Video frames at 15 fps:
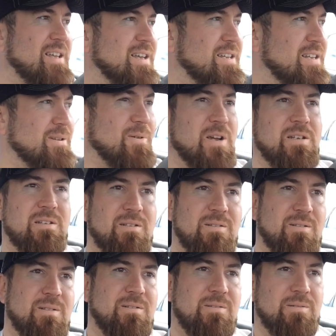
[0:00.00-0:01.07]
at any rate,
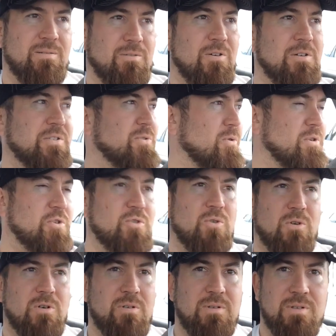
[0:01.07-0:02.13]
long story
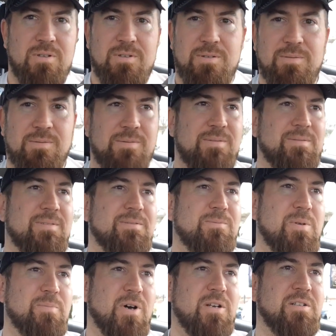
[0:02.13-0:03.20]
short,
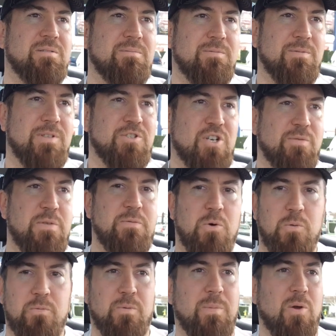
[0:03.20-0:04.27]
we bought a Chevy
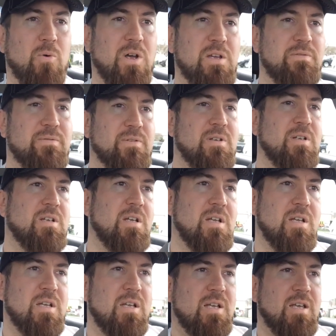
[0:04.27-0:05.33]
Volt for my wife,
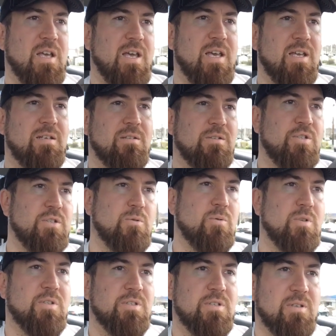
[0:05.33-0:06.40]
and she
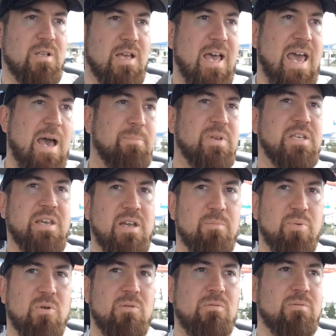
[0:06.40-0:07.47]
was a happy
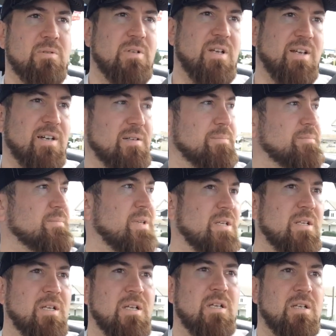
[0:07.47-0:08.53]
camper.
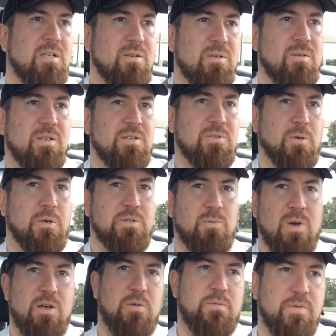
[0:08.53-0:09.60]
Um, it took us a
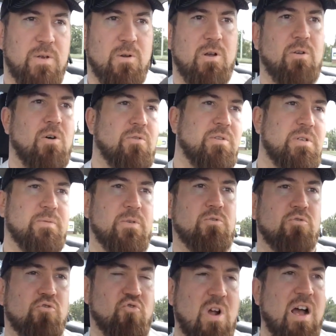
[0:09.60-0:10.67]
while to figure out all the
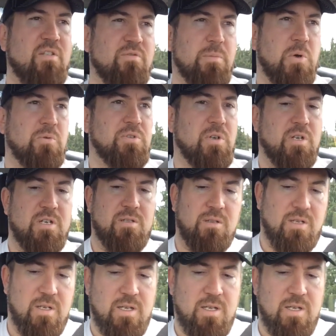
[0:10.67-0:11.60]
different drive modes on it.